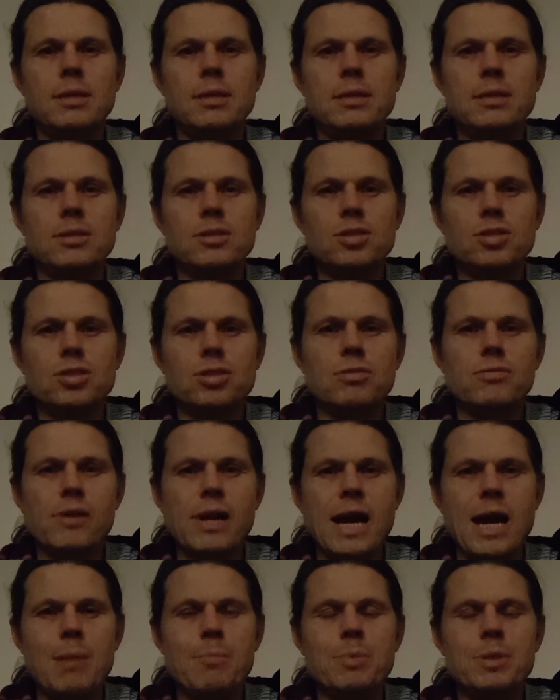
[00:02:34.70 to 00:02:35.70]
and
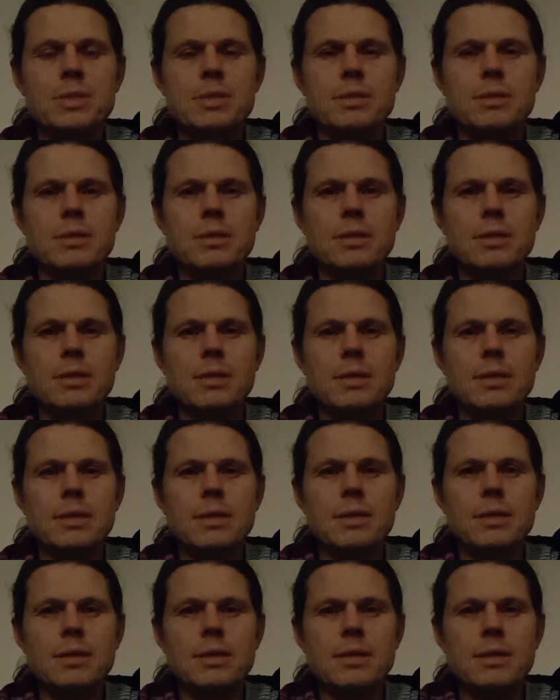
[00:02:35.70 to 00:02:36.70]
trapped,
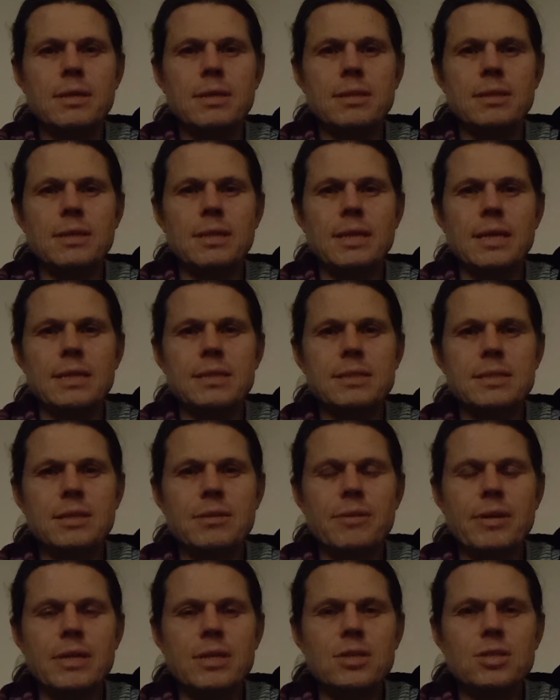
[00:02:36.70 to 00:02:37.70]
the less
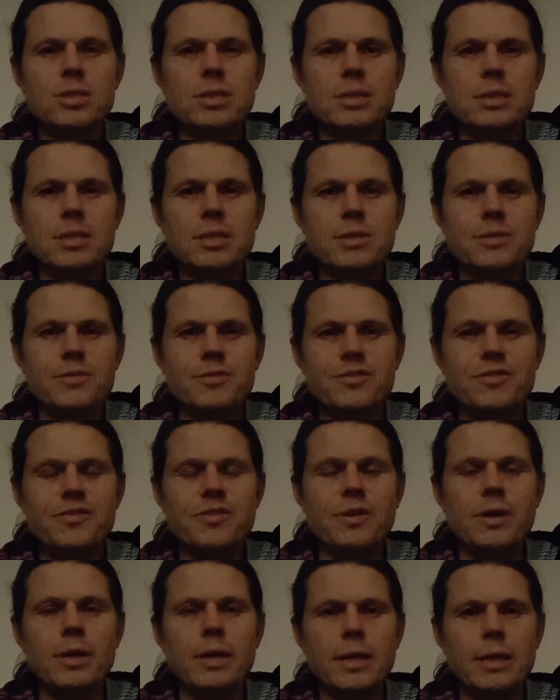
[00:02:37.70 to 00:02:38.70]
their energy is
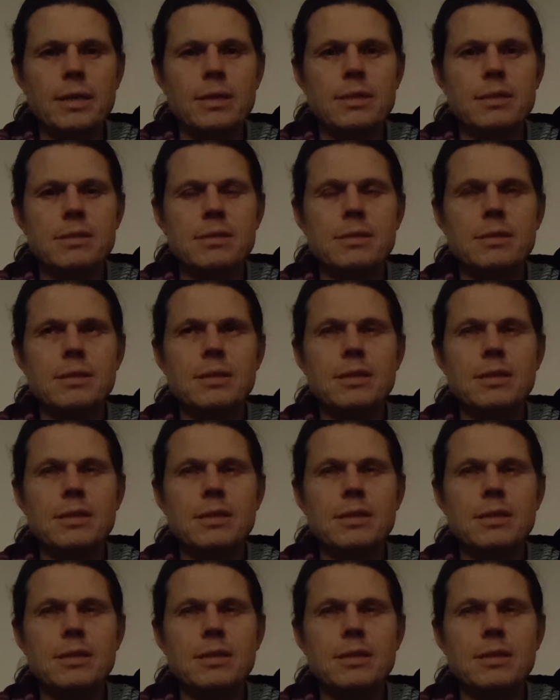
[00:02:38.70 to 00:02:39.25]
confined,